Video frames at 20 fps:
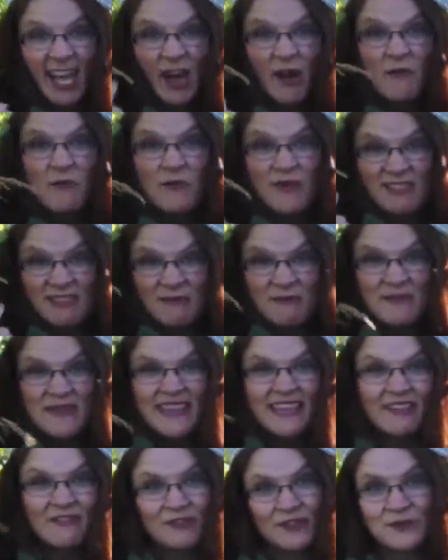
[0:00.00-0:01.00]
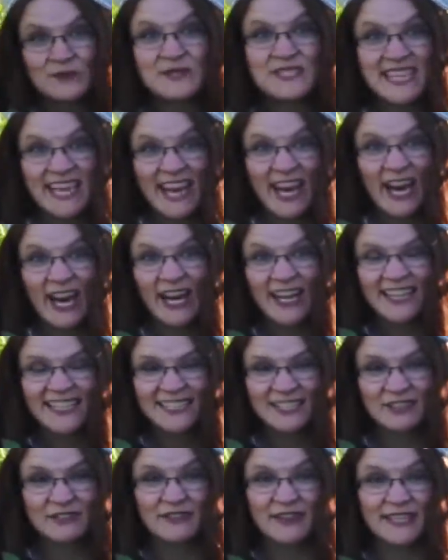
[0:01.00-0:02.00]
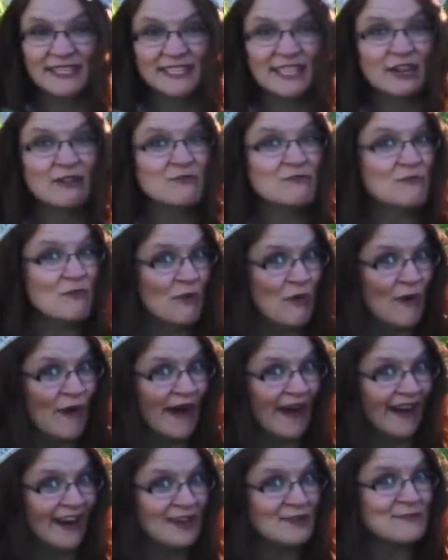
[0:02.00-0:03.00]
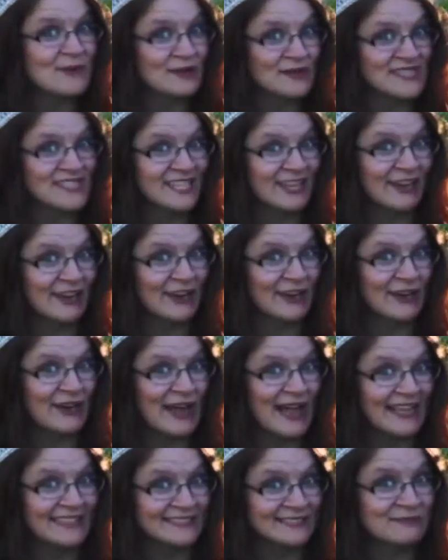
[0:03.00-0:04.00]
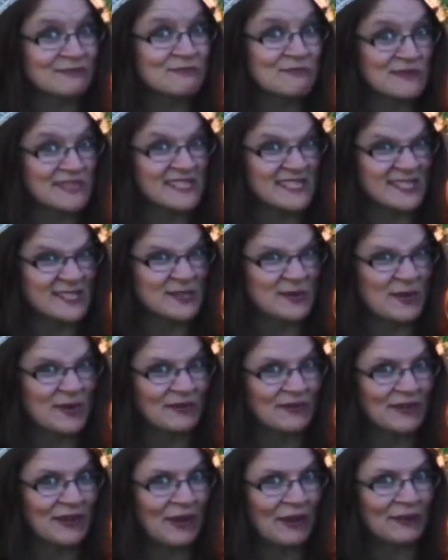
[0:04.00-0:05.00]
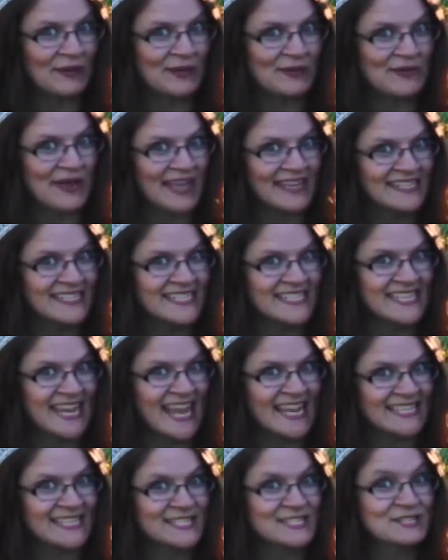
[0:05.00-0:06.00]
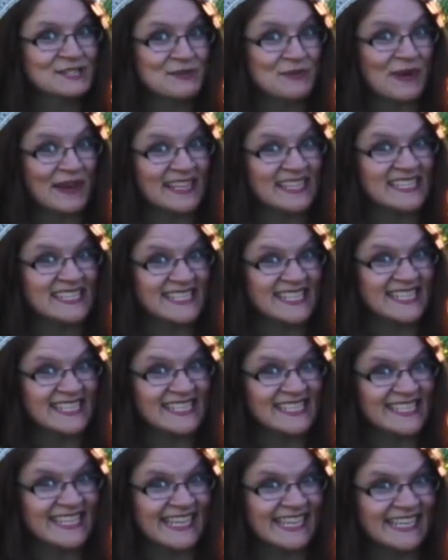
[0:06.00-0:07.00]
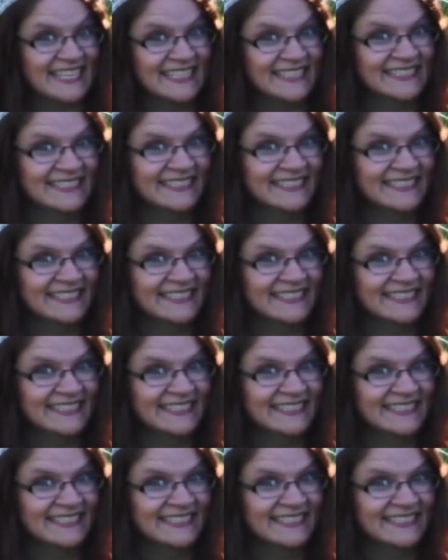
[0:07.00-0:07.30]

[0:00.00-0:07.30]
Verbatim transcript: come with me if you dare to find out more about Sarah Gratton, Mrs. North Dakota United States 2016.